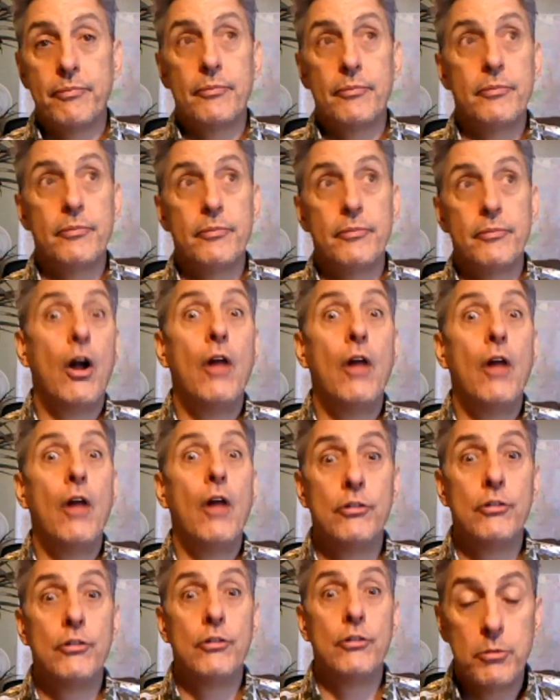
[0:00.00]
Not all these
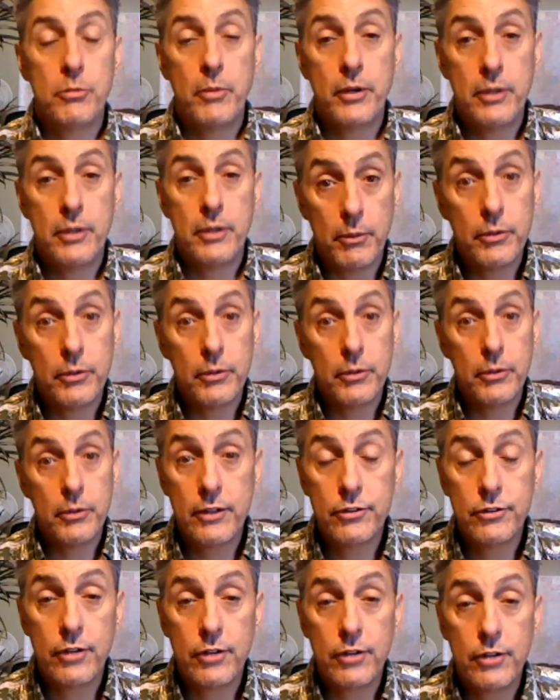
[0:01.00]
forms, but you know, you had
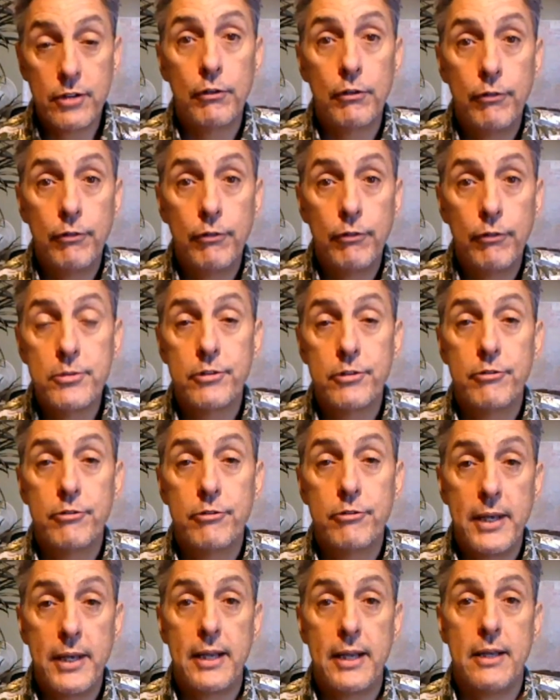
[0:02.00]
several forms of
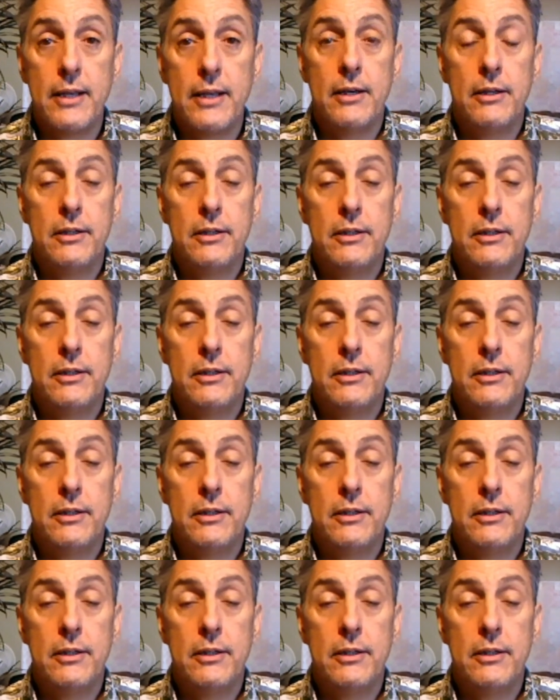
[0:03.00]
media